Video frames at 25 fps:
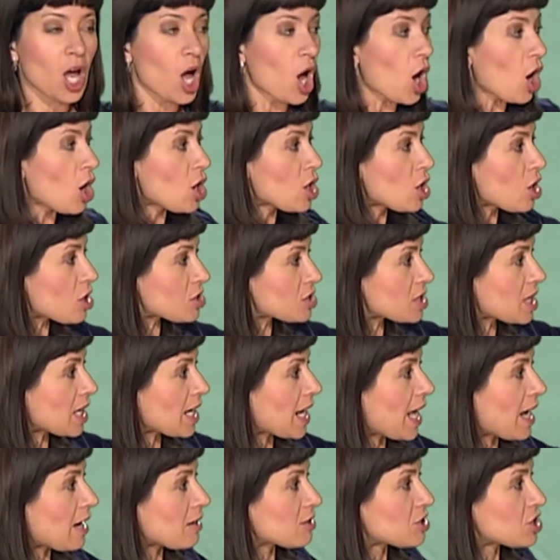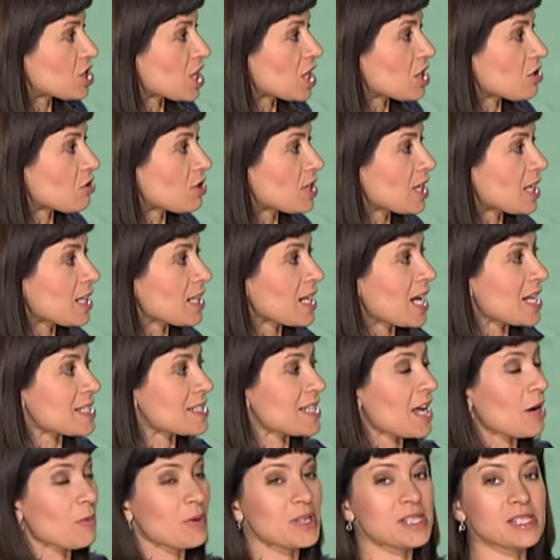A lot of cloud generally, and that's
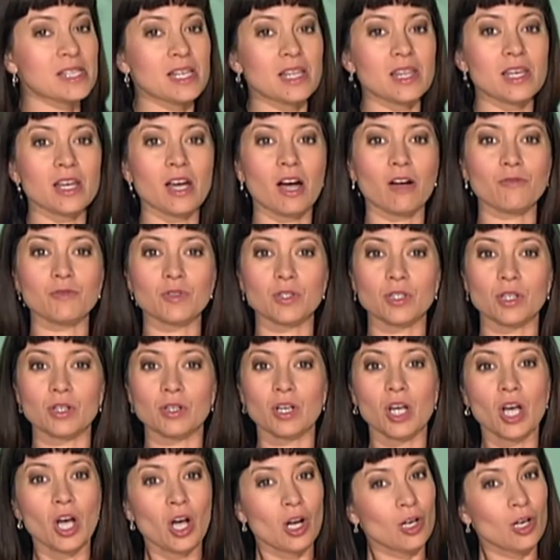how we see the afternoon.